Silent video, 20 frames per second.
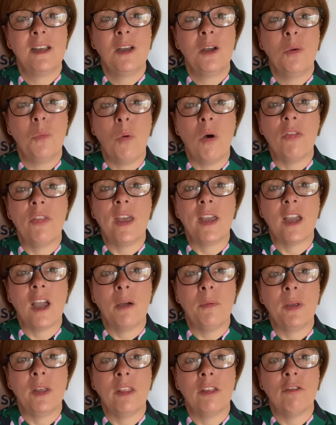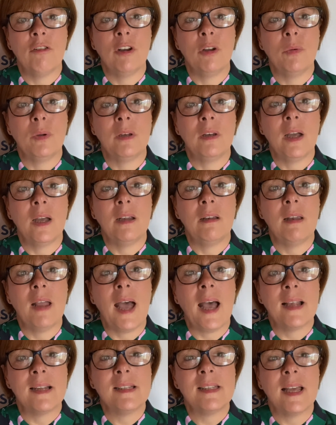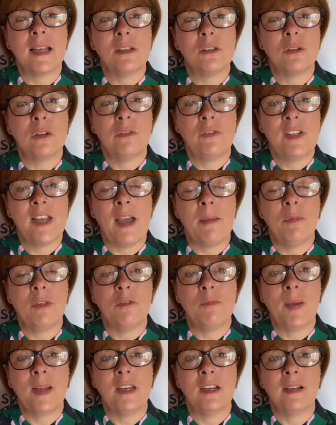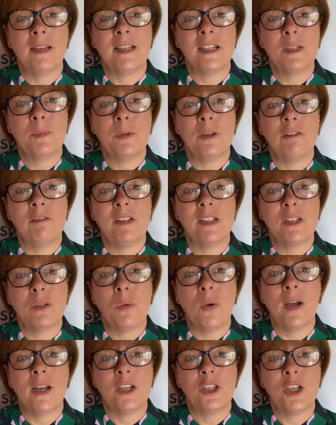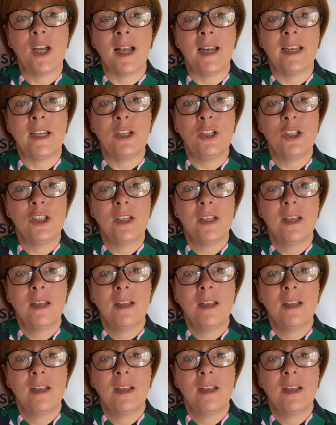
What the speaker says: what they're going through and has that sort of depth of medical experience is quite a challenge.